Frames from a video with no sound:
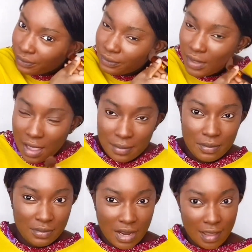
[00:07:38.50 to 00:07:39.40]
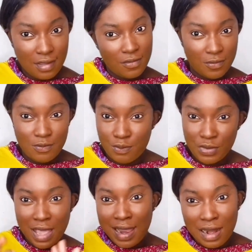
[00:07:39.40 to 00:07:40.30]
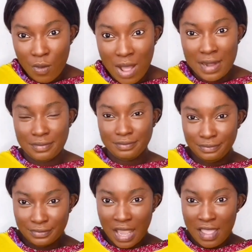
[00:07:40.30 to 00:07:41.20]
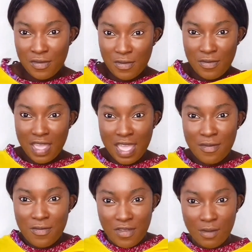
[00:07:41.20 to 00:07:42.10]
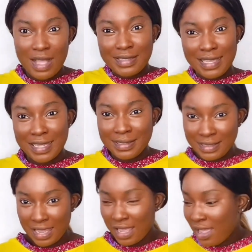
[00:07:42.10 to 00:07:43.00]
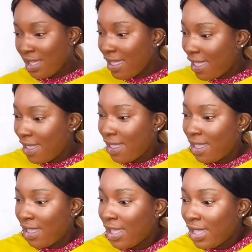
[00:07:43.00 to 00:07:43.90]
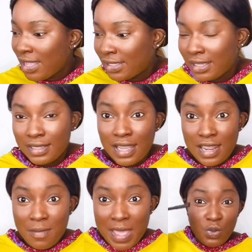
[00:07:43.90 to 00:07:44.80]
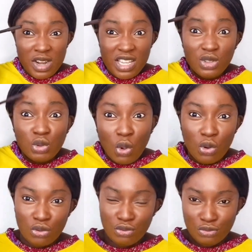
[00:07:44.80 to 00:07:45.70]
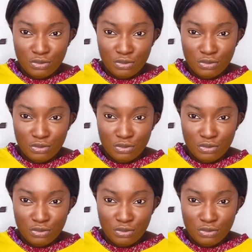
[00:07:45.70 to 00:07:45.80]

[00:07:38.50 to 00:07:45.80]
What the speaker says: Now I have color one. Now I have a fair what I see. Eh, into say the bed when in tone.